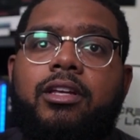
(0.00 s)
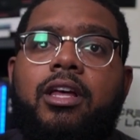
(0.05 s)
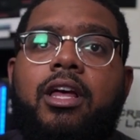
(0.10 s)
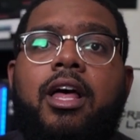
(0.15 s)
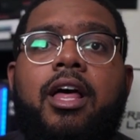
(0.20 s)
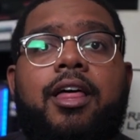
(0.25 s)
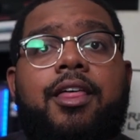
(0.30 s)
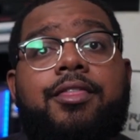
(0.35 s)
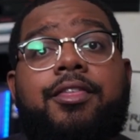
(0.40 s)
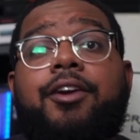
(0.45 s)

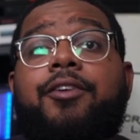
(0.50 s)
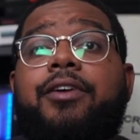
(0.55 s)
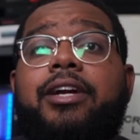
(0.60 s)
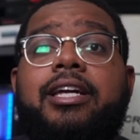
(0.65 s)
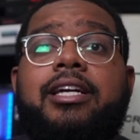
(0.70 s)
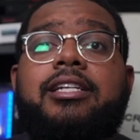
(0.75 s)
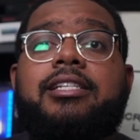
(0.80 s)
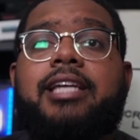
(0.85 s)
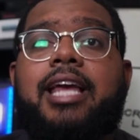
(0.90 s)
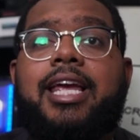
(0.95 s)
There
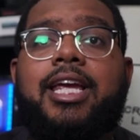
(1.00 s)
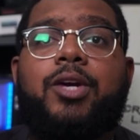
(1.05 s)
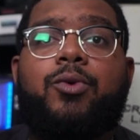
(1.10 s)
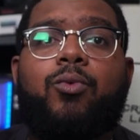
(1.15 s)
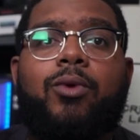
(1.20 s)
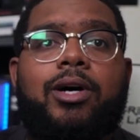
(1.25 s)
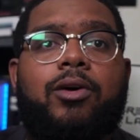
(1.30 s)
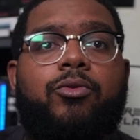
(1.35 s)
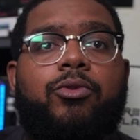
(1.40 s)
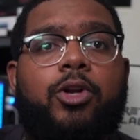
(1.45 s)
is a
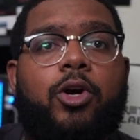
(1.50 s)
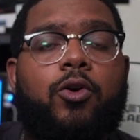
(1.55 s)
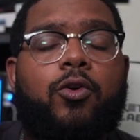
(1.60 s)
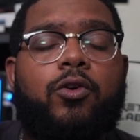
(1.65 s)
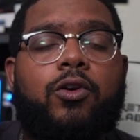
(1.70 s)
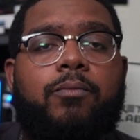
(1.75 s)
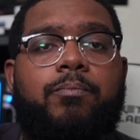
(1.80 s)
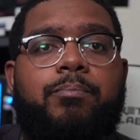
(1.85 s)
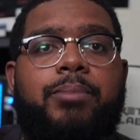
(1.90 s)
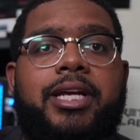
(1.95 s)
well-known
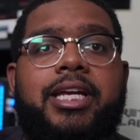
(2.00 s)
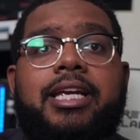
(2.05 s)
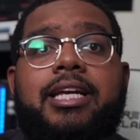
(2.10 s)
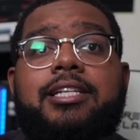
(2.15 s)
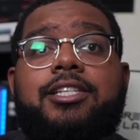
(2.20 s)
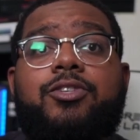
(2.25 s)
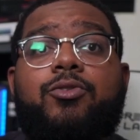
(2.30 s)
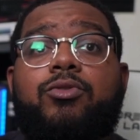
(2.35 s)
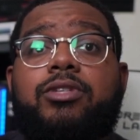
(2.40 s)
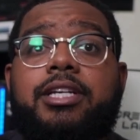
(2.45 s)

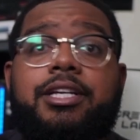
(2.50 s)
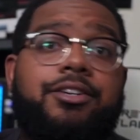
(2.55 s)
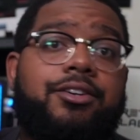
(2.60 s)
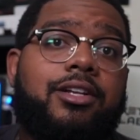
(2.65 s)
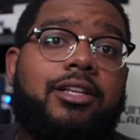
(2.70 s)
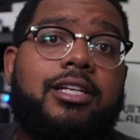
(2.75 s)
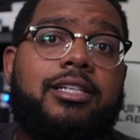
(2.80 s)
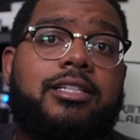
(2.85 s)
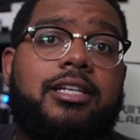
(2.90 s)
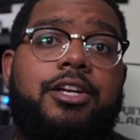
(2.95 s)
PSU tier
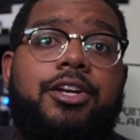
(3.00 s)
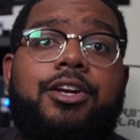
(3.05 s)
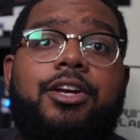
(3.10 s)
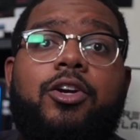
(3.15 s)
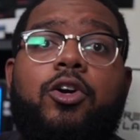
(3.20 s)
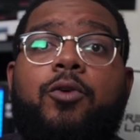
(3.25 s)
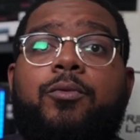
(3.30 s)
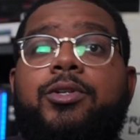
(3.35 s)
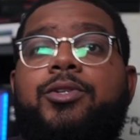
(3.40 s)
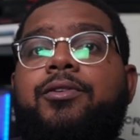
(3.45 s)
list that you can
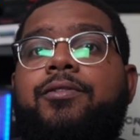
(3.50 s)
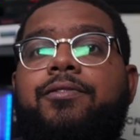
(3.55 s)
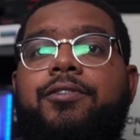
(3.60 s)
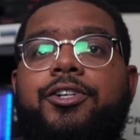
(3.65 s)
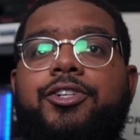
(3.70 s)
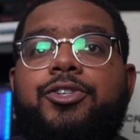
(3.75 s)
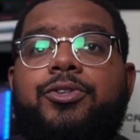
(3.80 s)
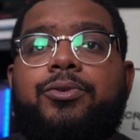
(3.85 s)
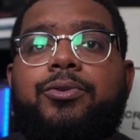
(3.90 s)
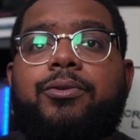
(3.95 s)
always refer
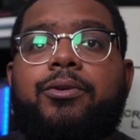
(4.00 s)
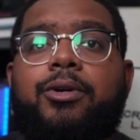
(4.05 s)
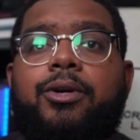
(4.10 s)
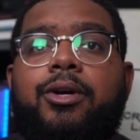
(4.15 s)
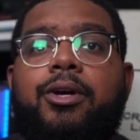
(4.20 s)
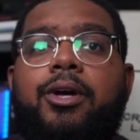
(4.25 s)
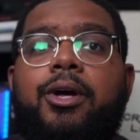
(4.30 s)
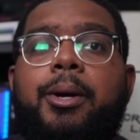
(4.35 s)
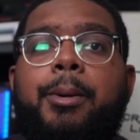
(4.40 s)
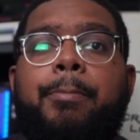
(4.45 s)
to,
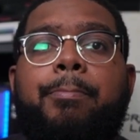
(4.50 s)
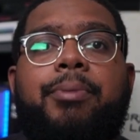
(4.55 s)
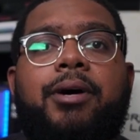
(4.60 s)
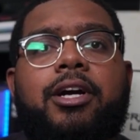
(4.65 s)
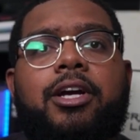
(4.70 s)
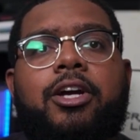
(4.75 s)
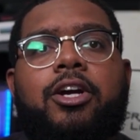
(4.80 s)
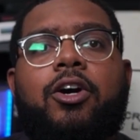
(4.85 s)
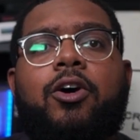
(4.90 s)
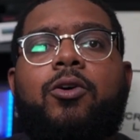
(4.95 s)
but
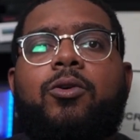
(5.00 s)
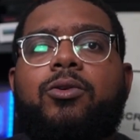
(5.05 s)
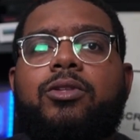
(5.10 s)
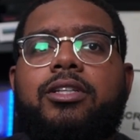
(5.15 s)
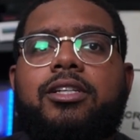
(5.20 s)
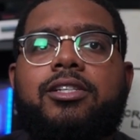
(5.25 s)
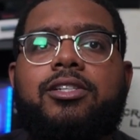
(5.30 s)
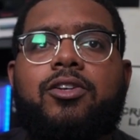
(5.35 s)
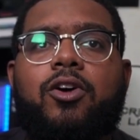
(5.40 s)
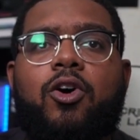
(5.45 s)
gold
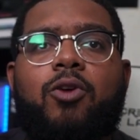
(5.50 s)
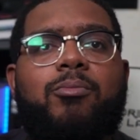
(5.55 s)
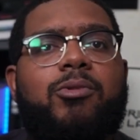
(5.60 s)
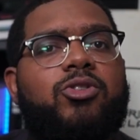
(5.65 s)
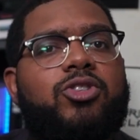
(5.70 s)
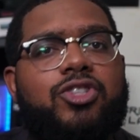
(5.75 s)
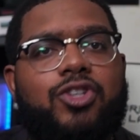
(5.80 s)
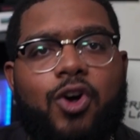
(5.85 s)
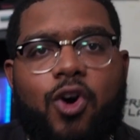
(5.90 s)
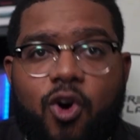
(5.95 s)
is
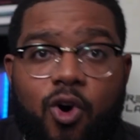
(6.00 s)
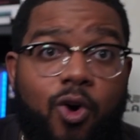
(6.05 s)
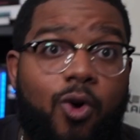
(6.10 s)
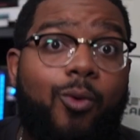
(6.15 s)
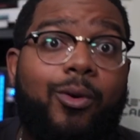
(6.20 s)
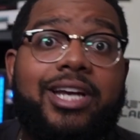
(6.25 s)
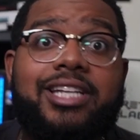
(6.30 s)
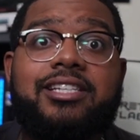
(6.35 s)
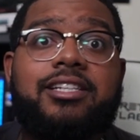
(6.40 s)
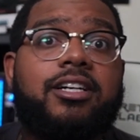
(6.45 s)
almost
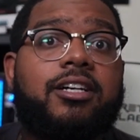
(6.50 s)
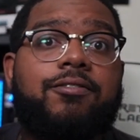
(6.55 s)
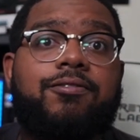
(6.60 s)
always good for